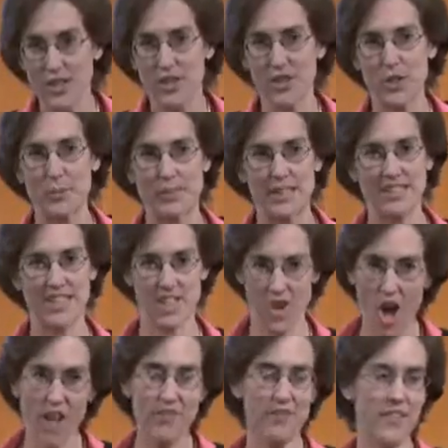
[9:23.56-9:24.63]
terms that did
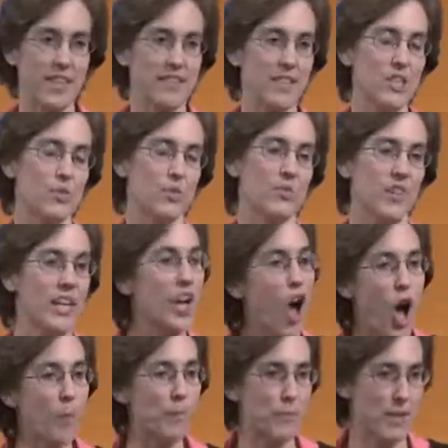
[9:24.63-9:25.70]
not offend. These were very
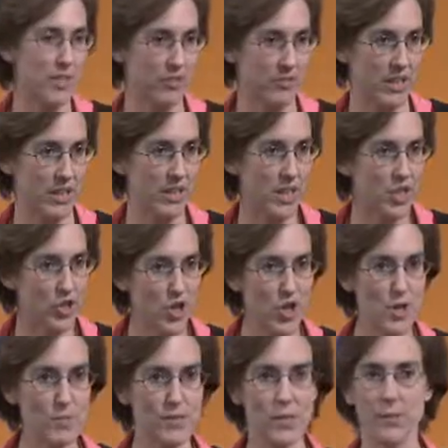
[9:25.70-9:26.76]
complimentary
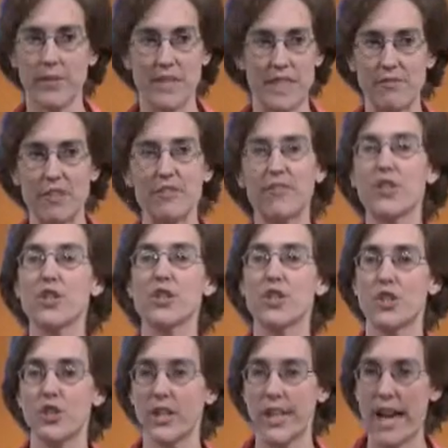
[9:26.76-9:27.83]
terms. So when he refers
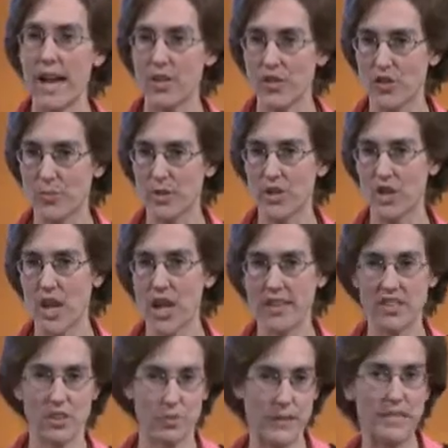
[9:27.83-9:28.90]
to the cows of Bashan,
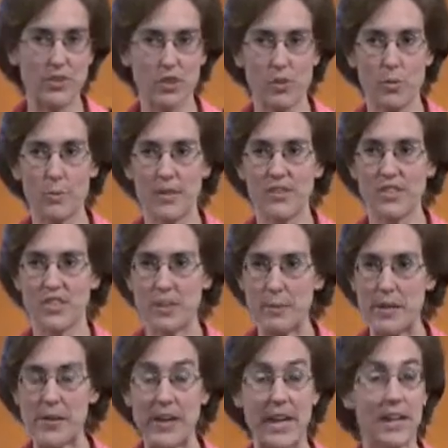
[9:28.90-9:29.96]
he speaks to the women of
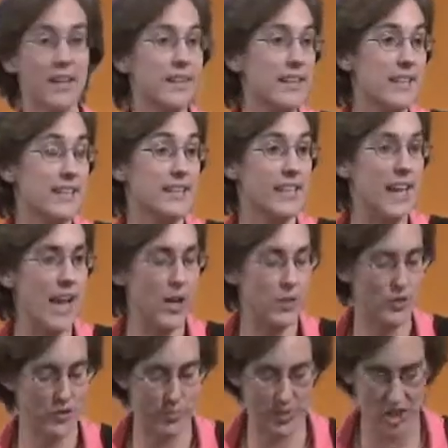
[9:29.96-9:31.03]
Samaria as the
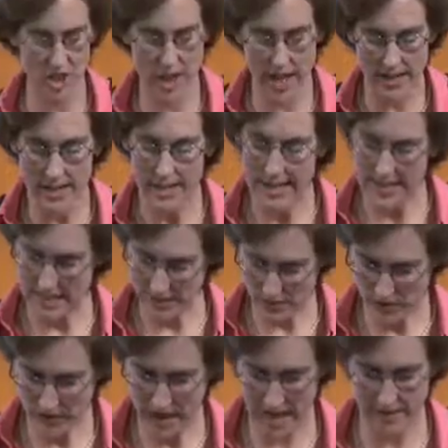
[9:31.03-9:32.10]
cows of Bashan, he's
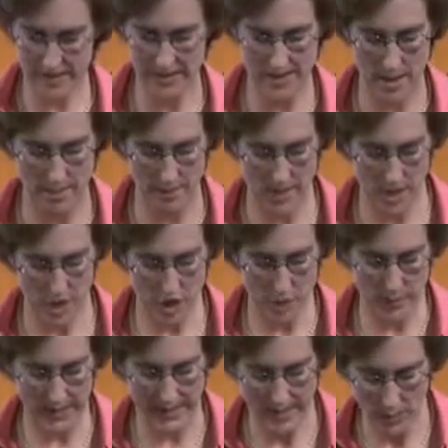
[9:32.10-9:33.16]
flattering them to
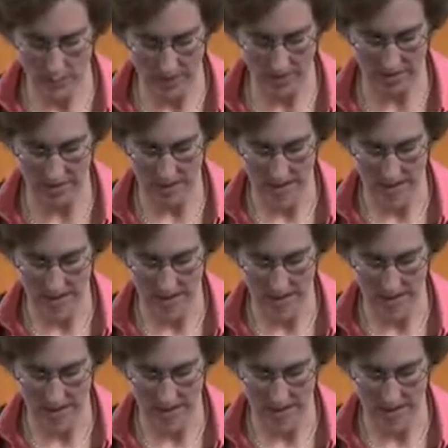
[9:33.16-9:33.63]
begin with.